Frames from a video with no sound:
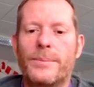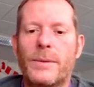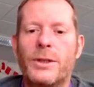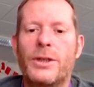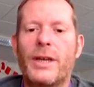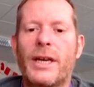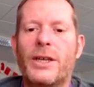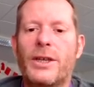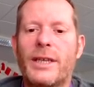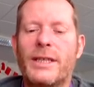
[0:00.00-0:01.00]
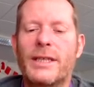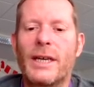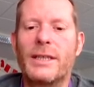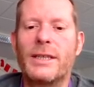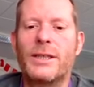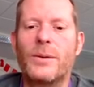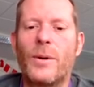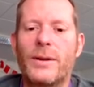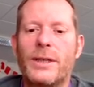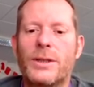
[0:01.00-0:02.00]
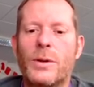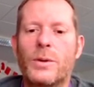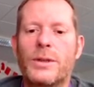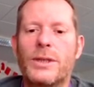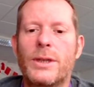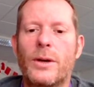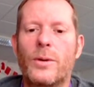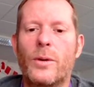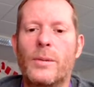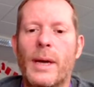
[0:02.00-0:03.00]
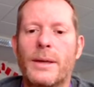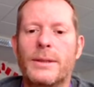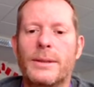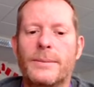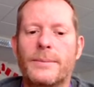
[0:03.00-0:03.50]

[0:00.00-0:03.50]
because you'll get a good insight into what these courses are all about.